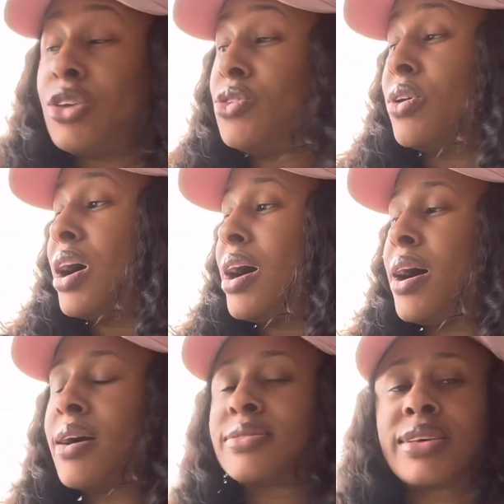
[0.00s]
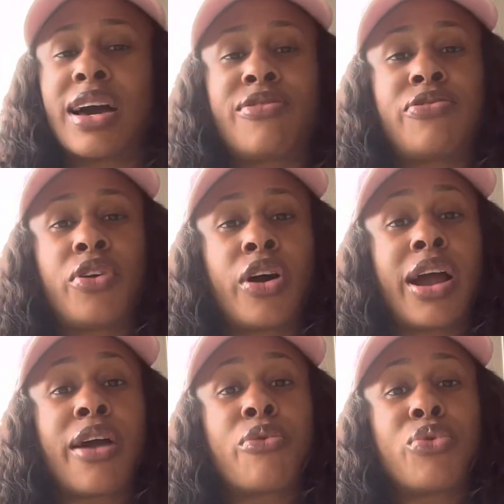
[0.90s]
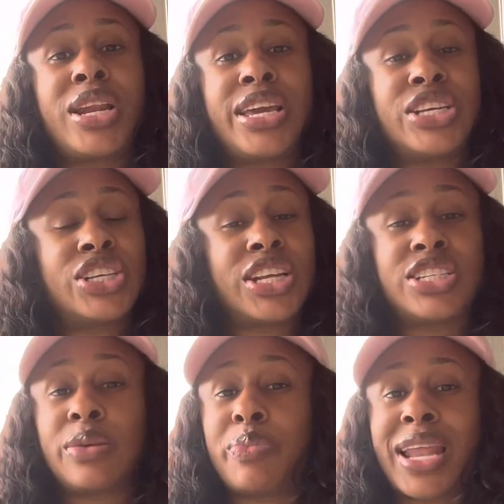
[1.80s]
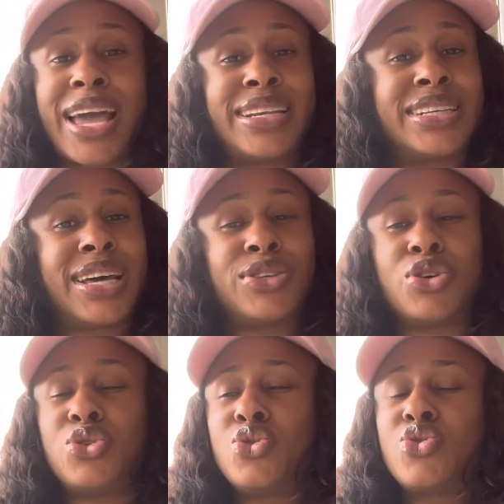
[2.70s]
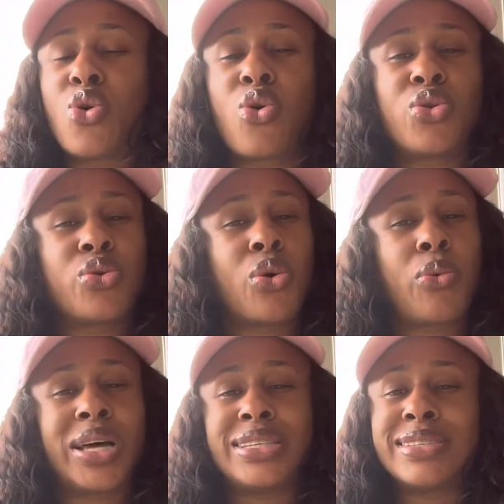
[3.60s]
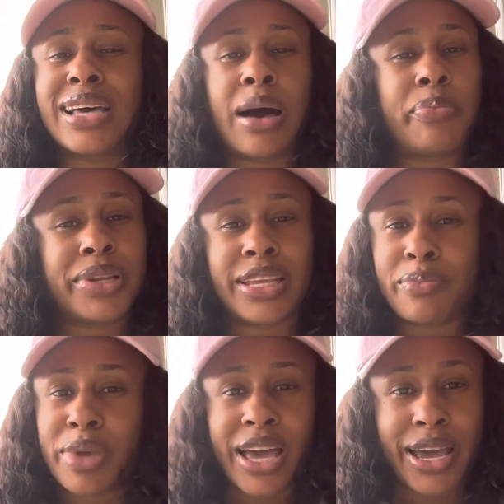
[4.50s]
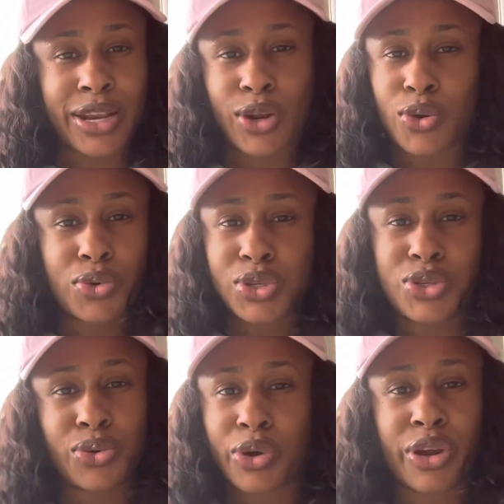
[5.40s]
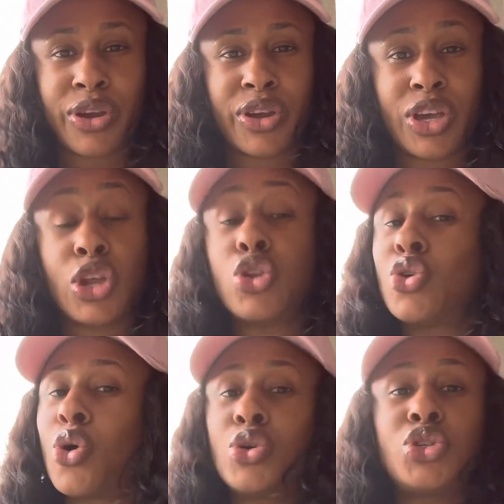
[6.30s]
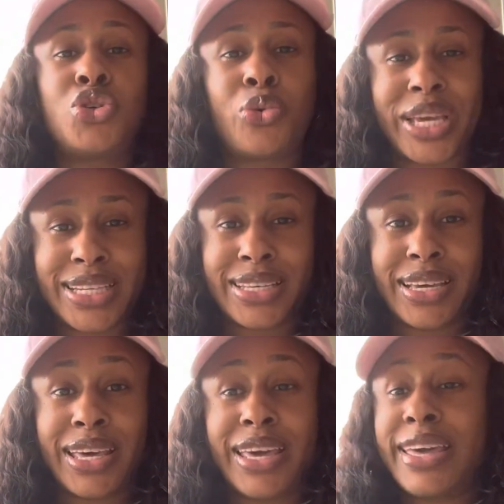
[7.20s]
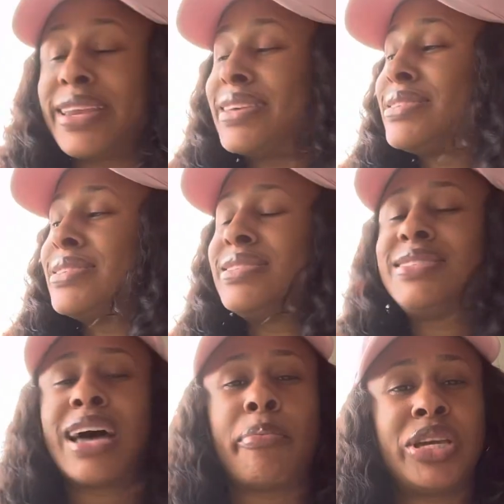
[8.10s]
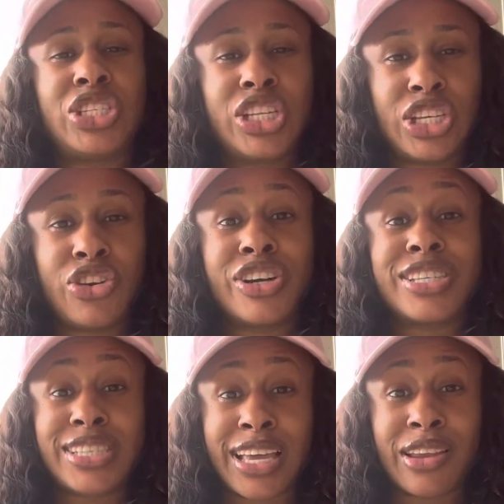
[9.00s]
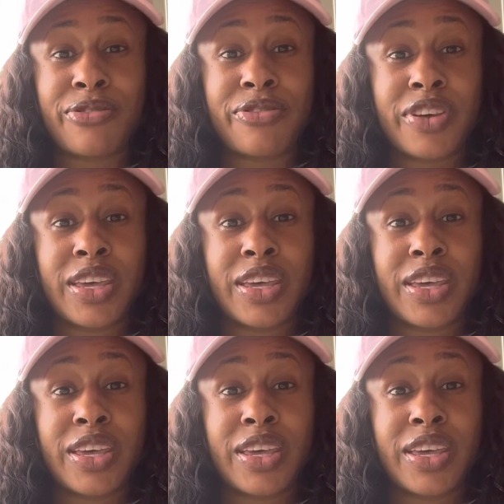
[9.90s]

You ask God for a relationship like that and you don't know what is happening behind closed door. Don't do it. It is damaging yourself.